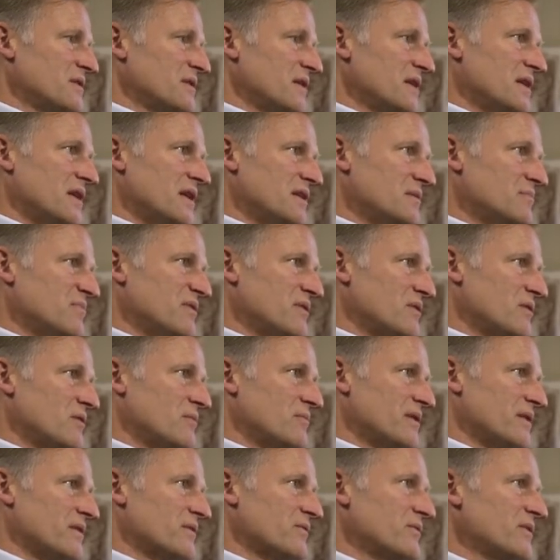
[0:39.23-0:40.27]
that has become
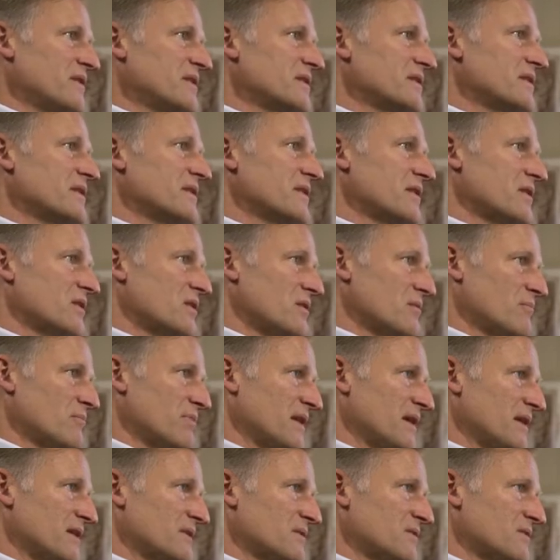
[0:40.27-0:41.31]
increasingly
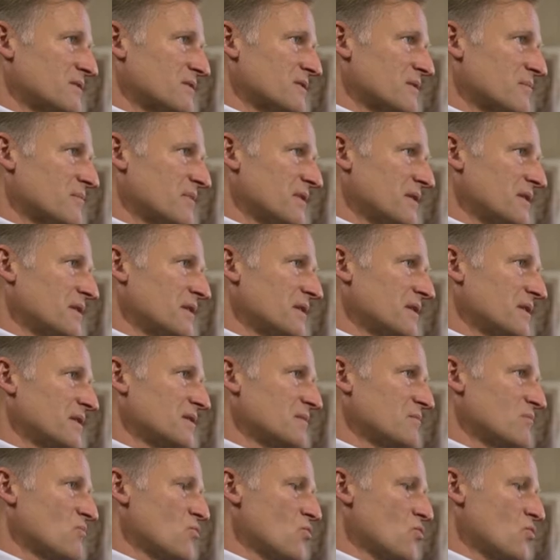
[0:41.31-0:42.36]
complex, so something that
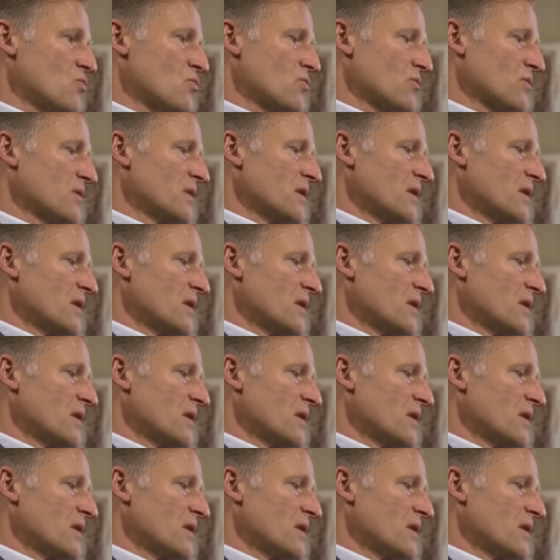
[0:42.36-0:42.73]
is more